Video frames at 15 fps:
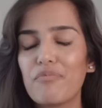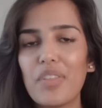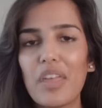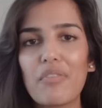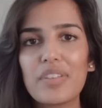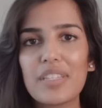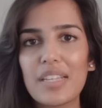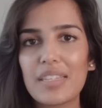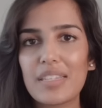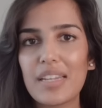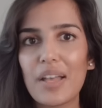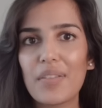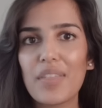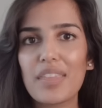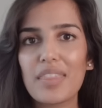They resist
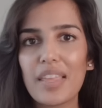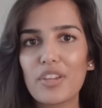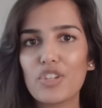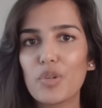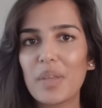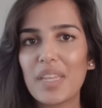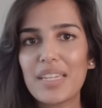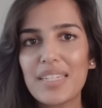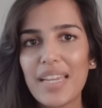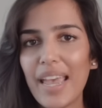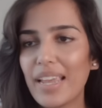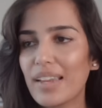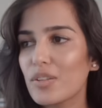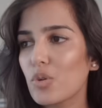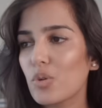it. They think it should be
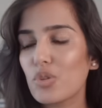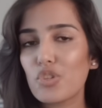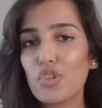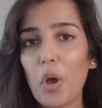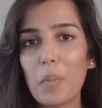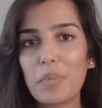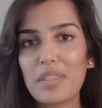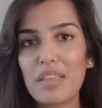contained or stopped,